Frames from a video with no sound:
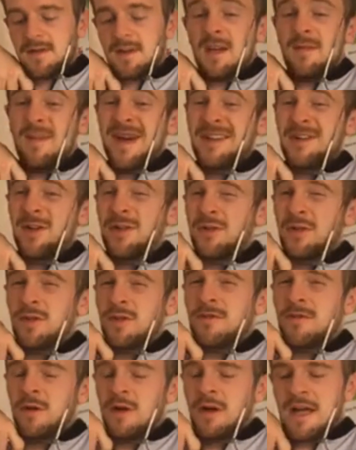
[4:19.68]
I might not do
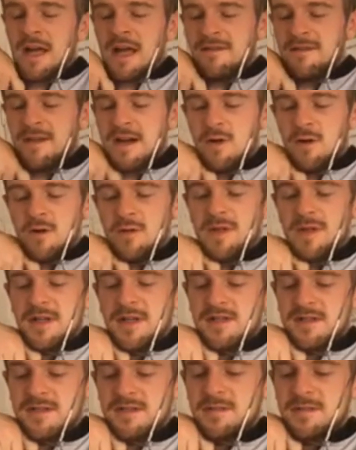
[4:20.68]
the full half hour
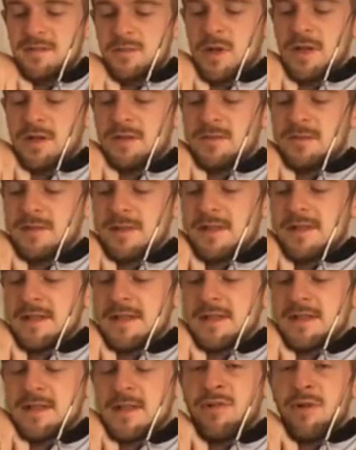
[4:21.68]
because, well,
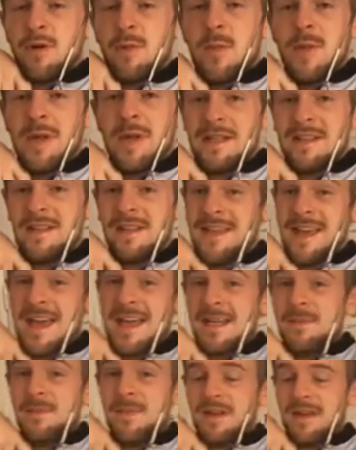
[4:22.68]
the probability that
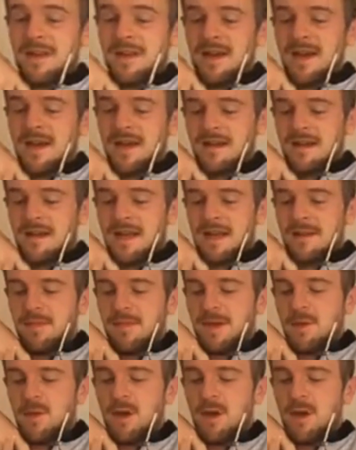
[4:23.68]
anybody